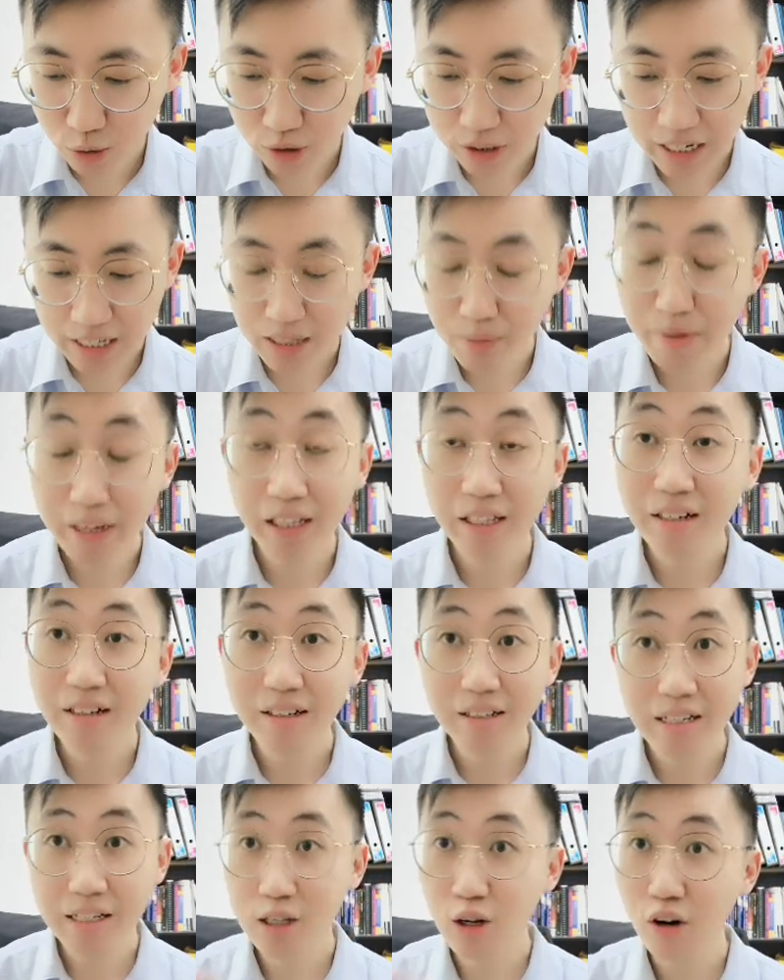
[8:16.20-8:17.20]
it doesn't matter
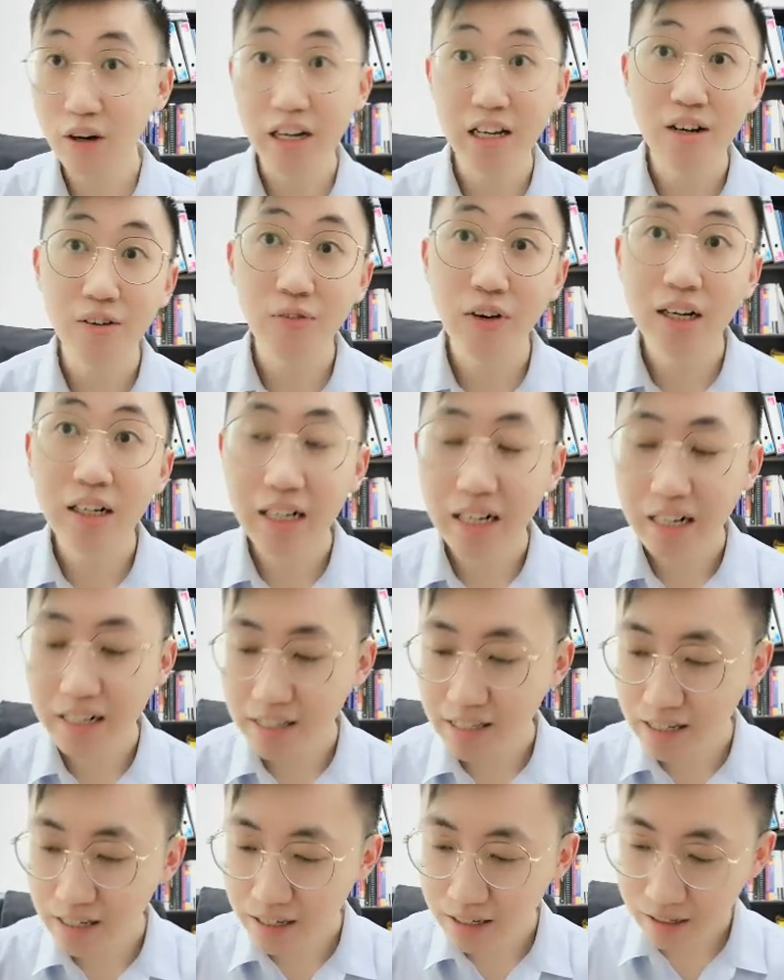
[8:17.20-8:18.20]
just log in the final
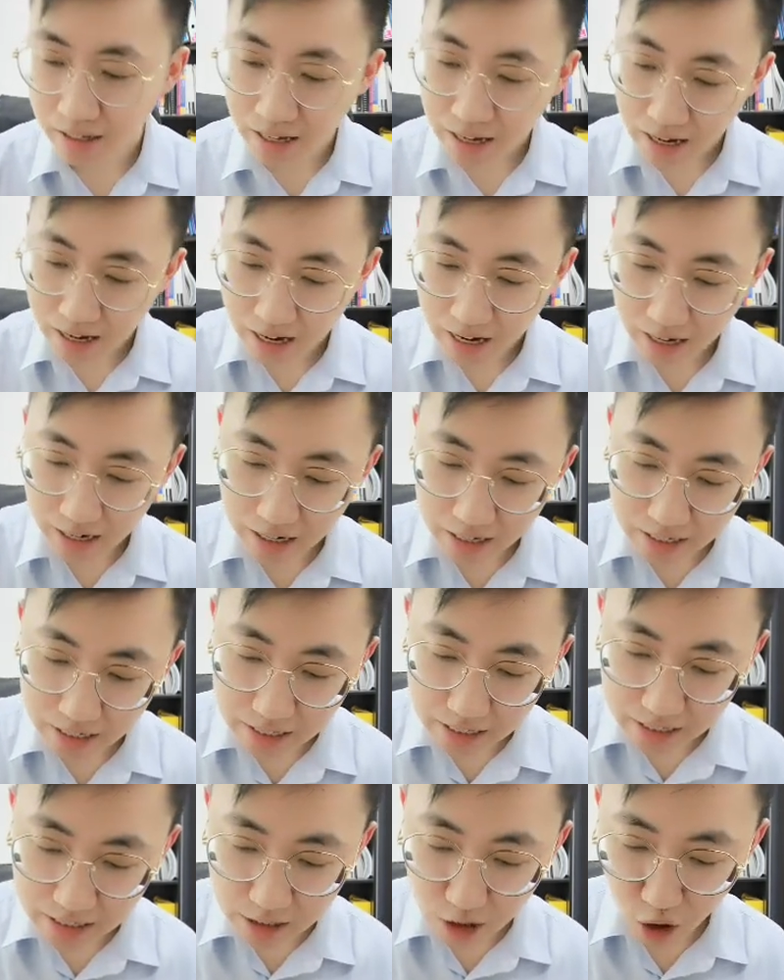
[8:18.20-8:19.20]
answer
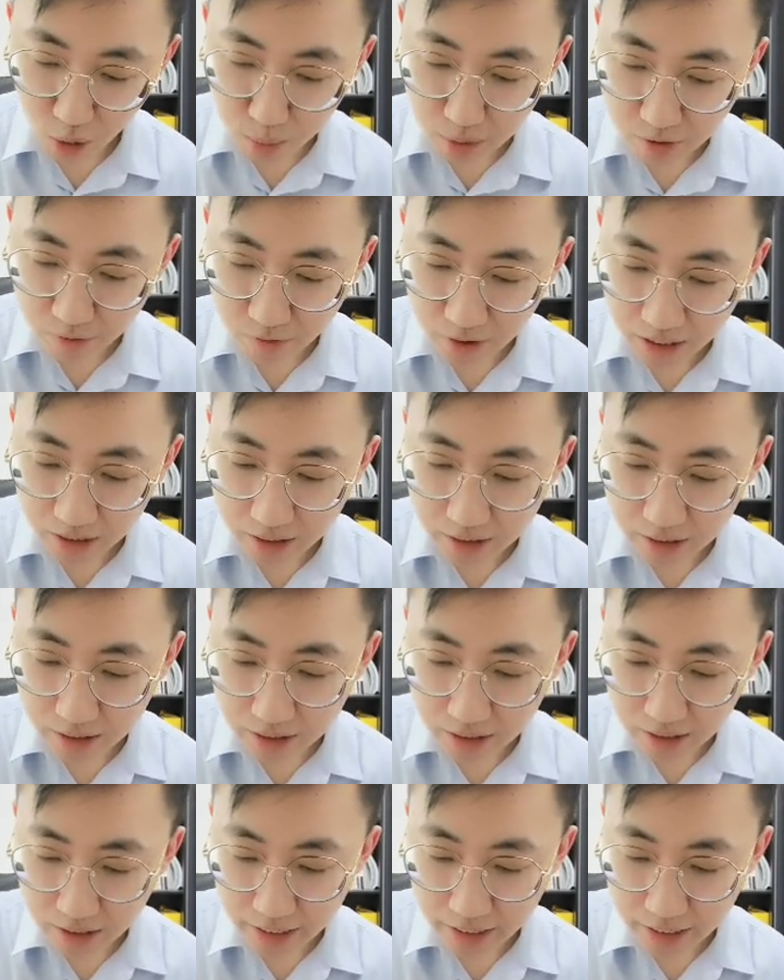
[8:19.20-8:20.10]
highest common factor